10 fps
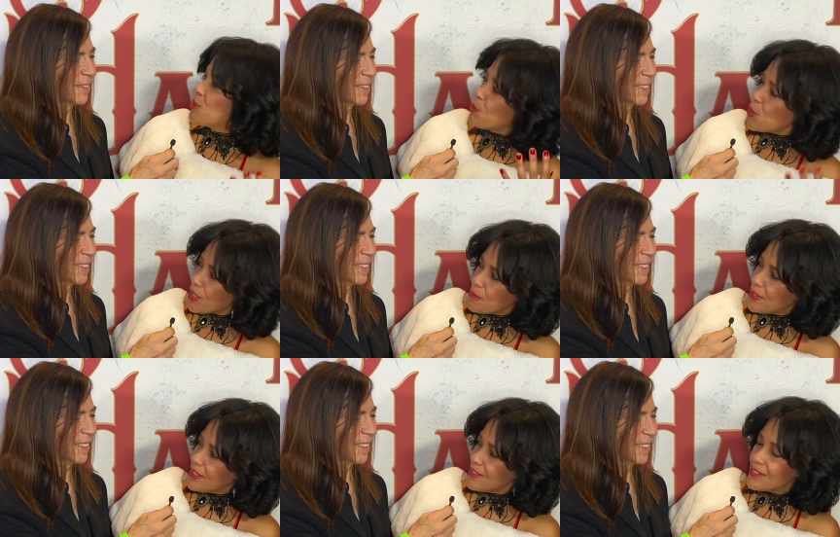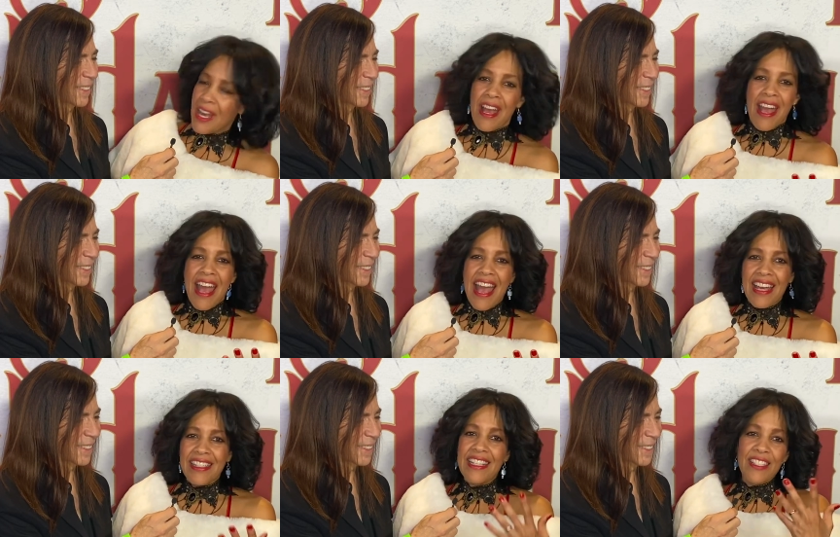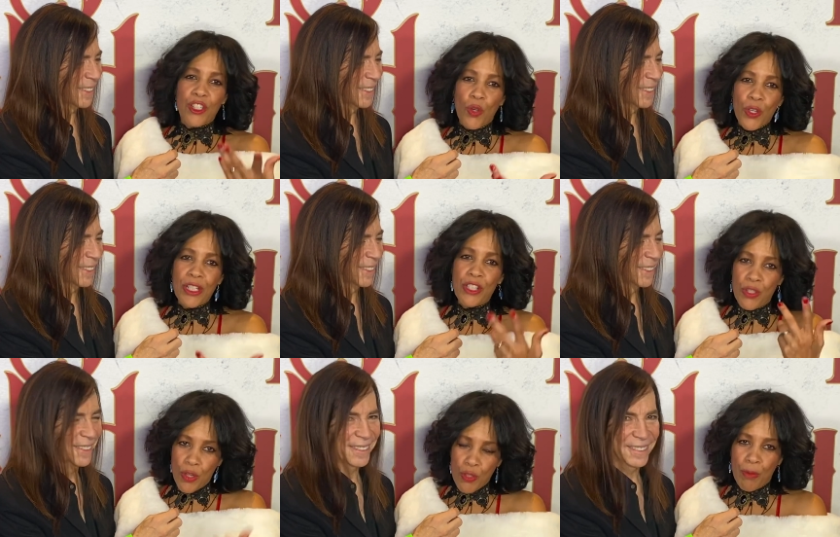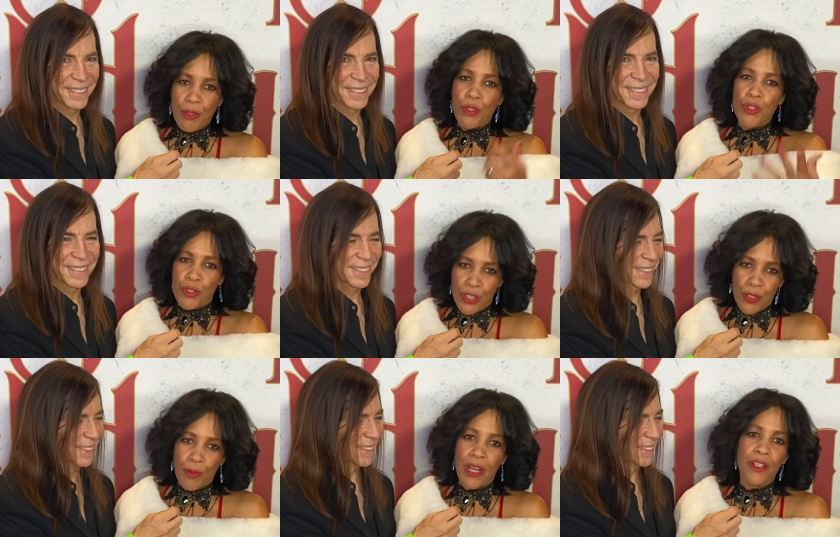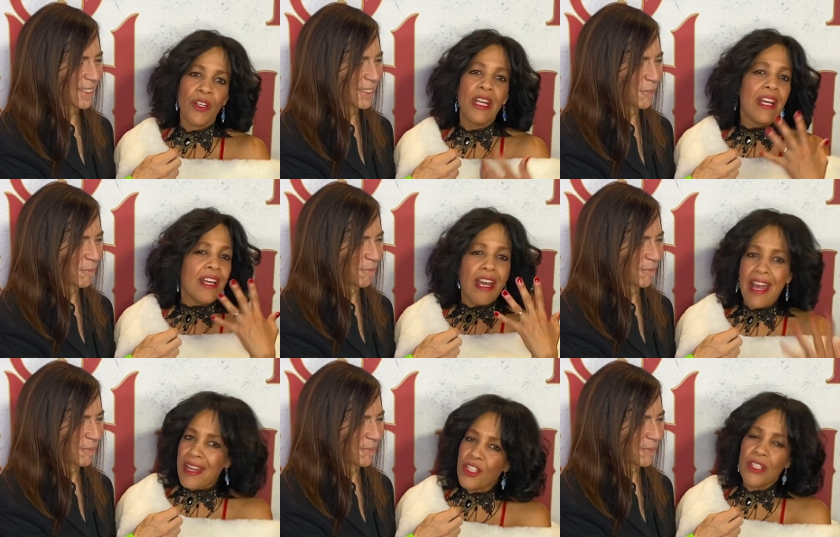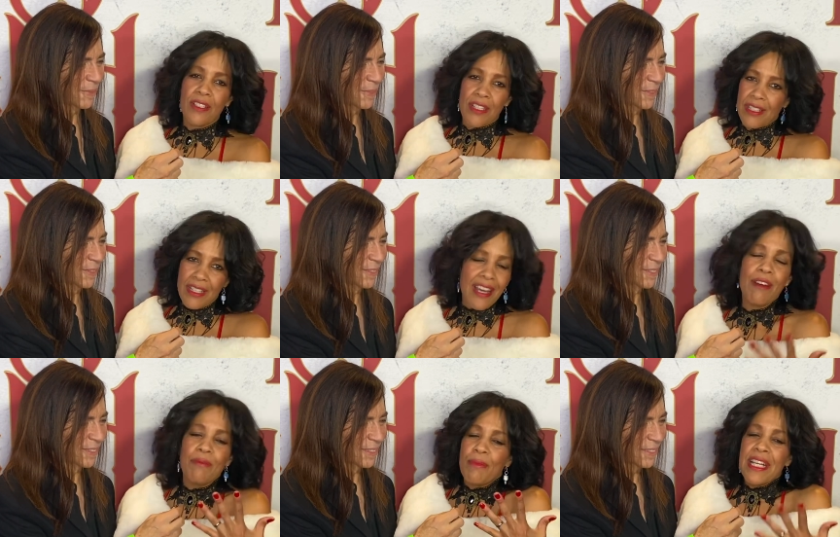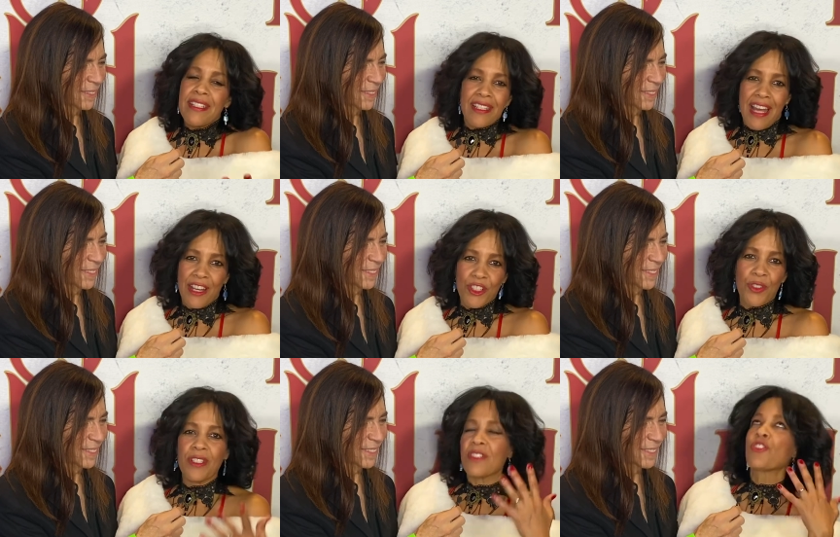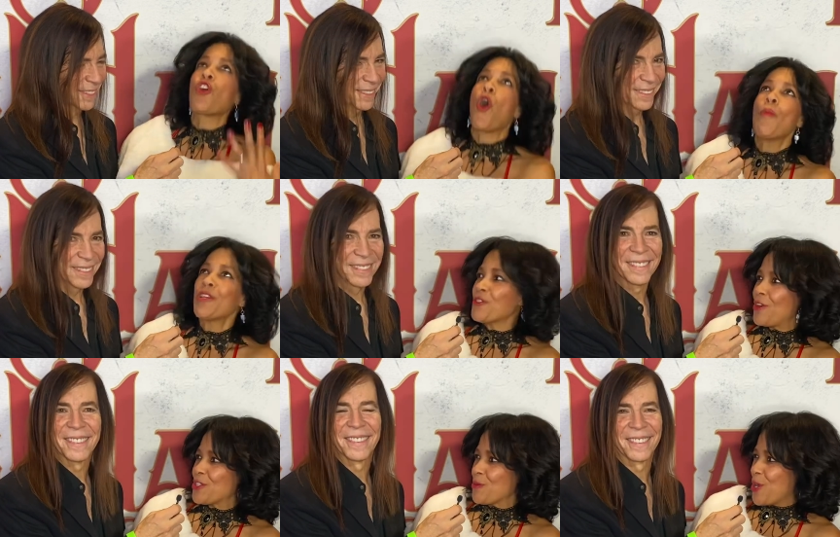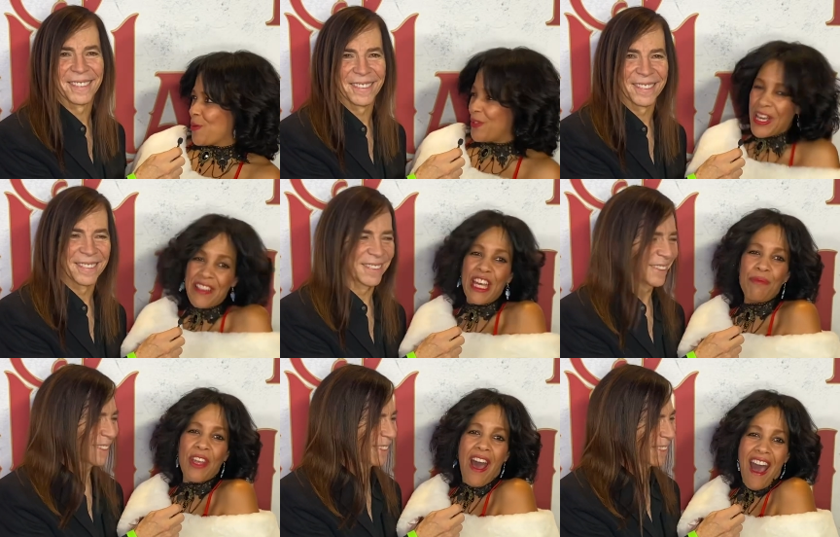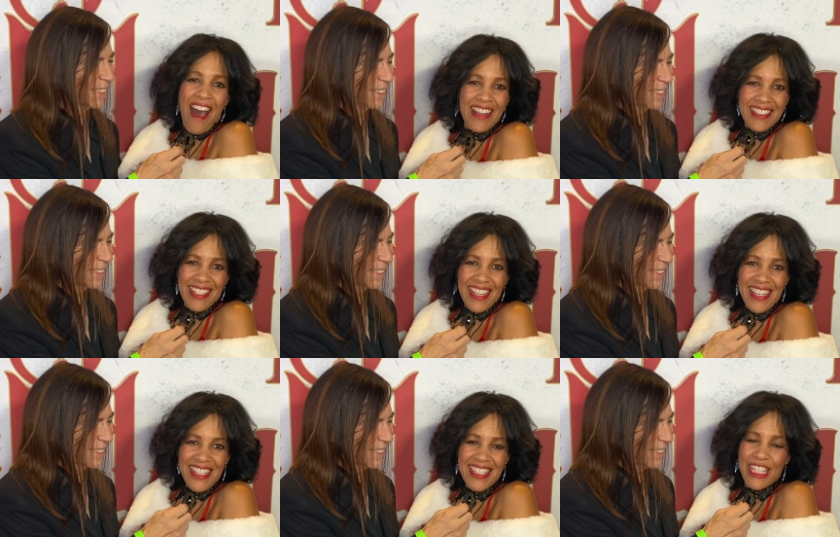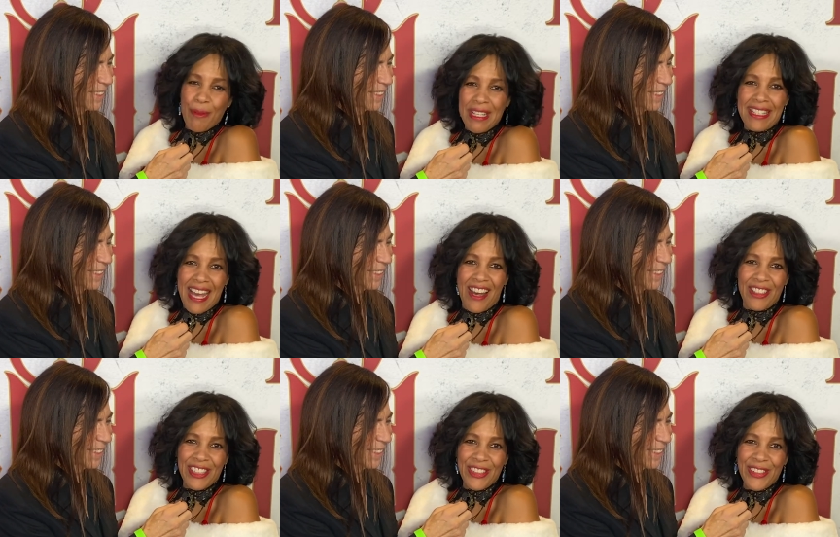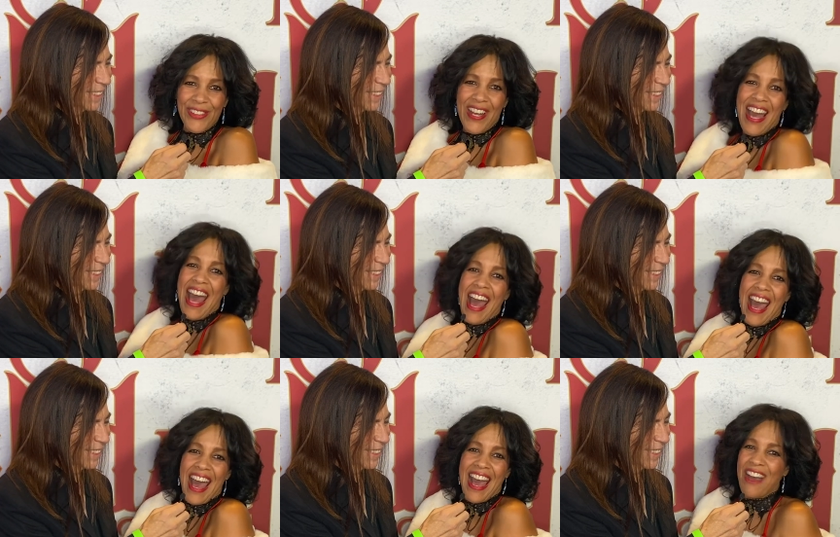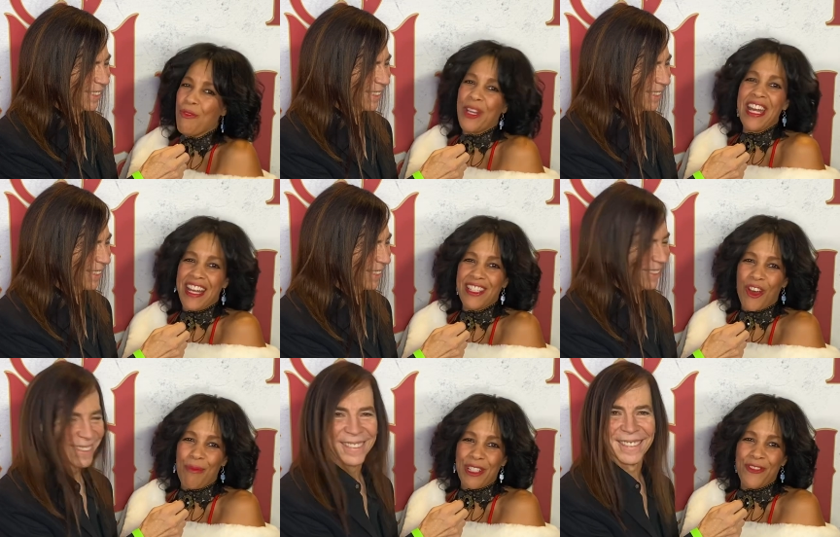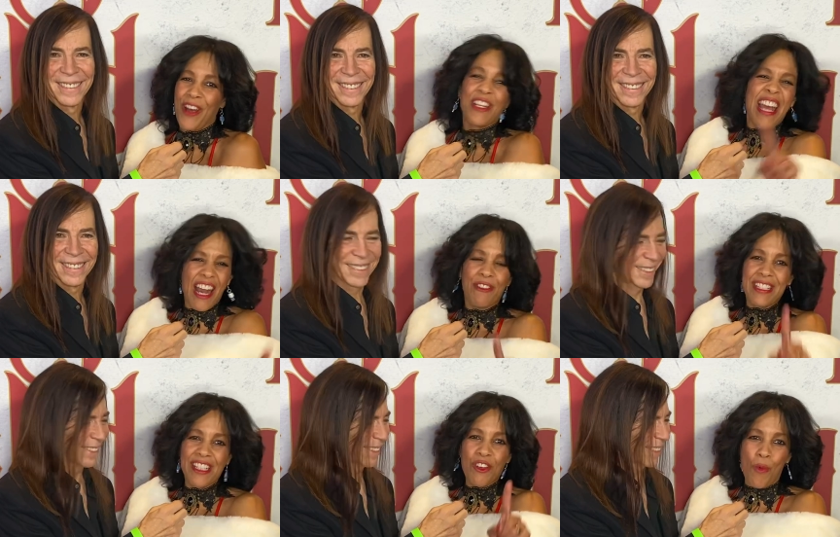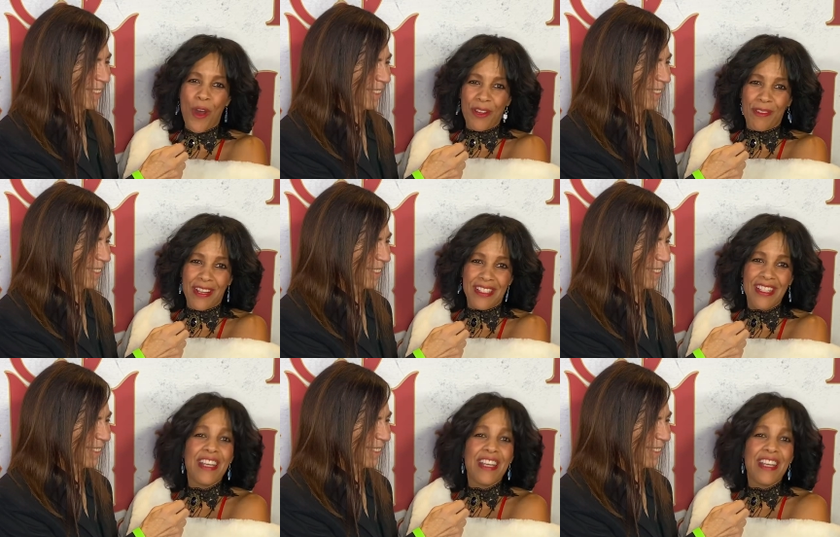Speaker 1: to work with, and Isadora, she's also a producer, she's a writer, and she's an amazing actress, so much fun to work with. And then the aunties, let me tell you, ah, we had so much fun, every single one of us.